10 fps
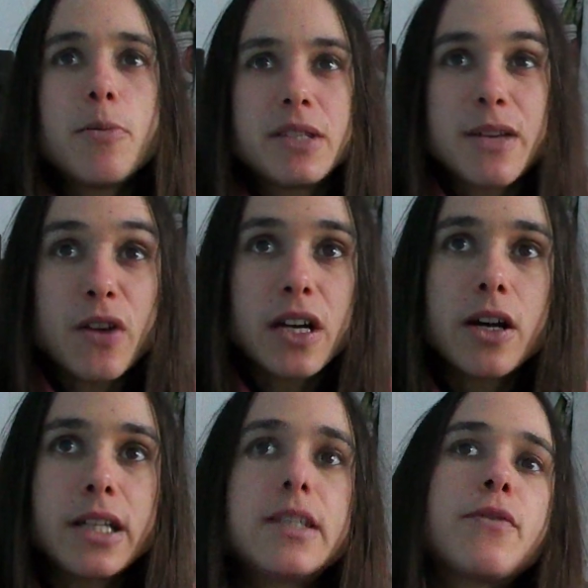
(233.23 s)
specific
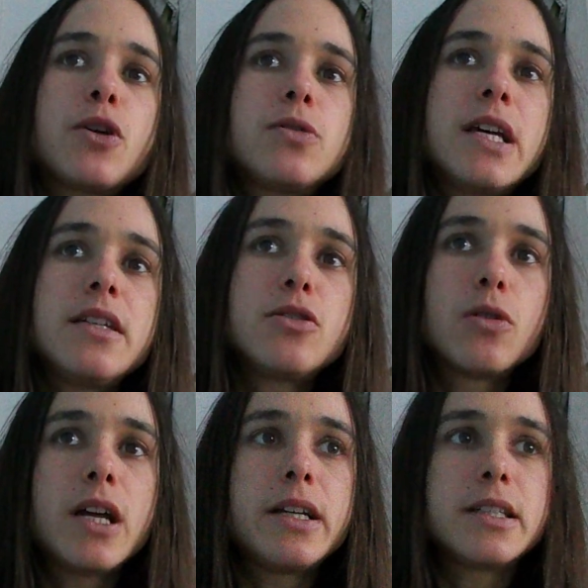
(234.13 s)
learning difficulties,
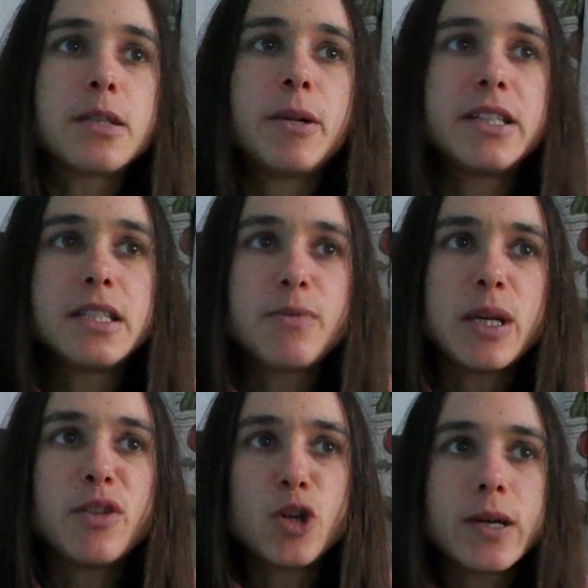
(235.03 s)
not learning disabilities,
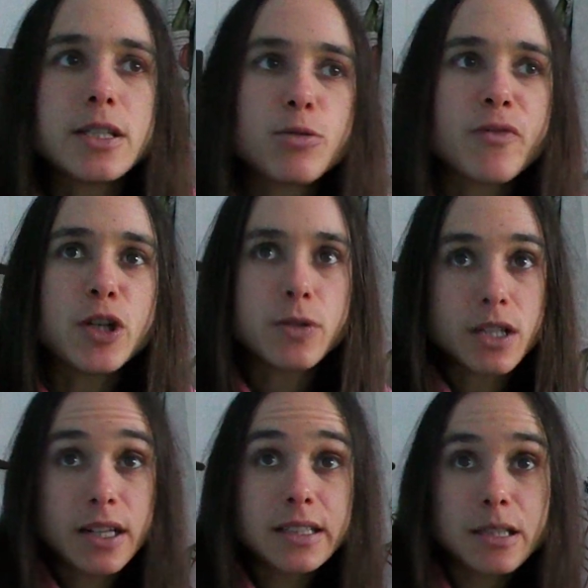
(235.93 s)
but in the US it's referred to
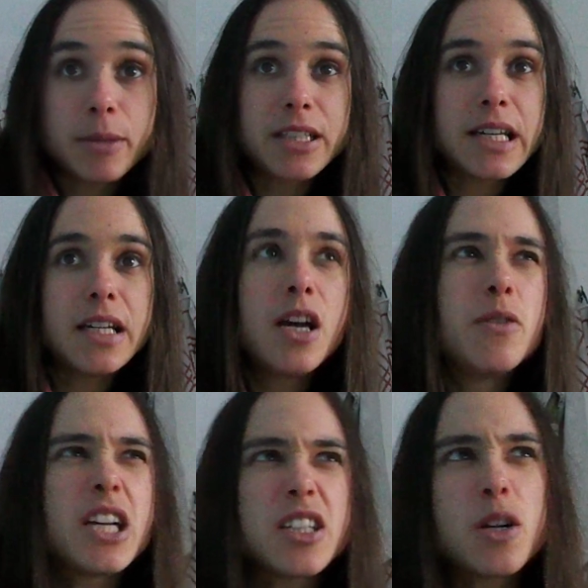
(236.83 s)
as learning disability,
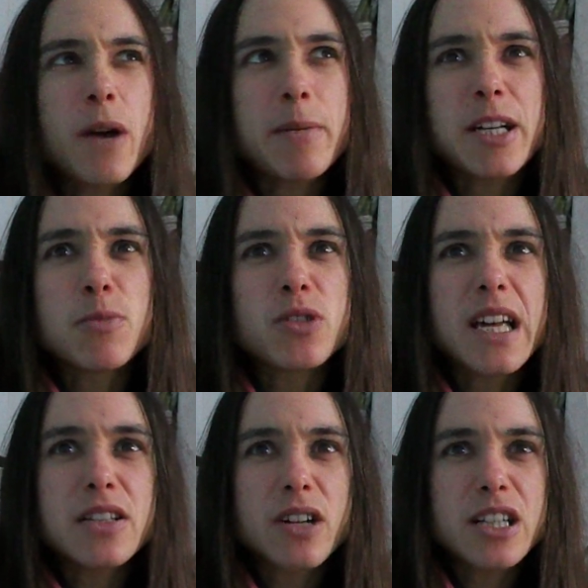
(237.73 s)
which actually in a way makes more
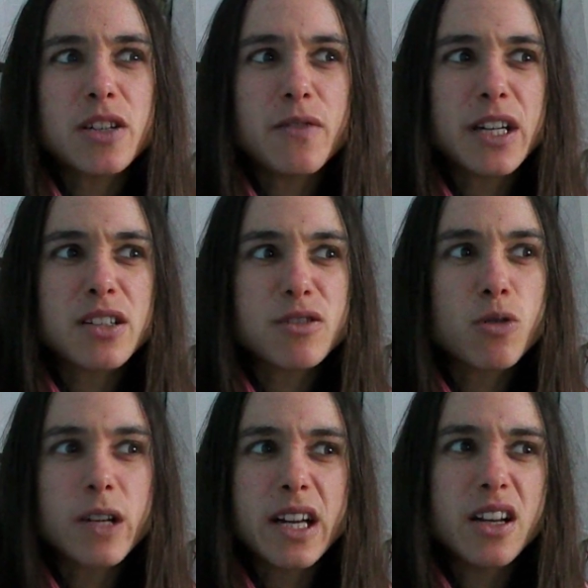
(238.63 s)
sense. I actually think
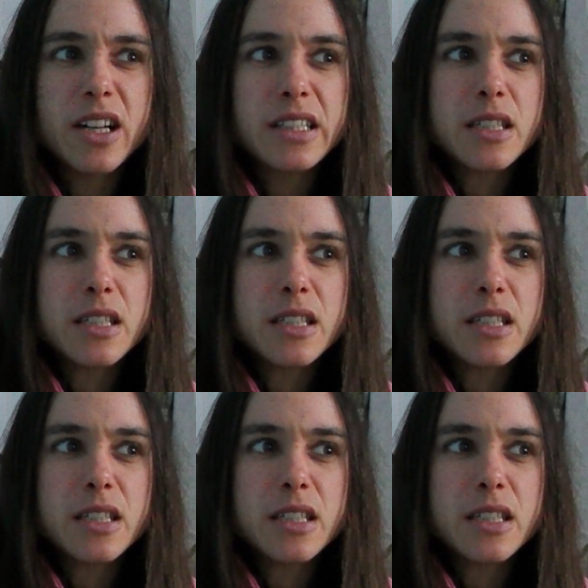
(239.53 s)
calling it a learning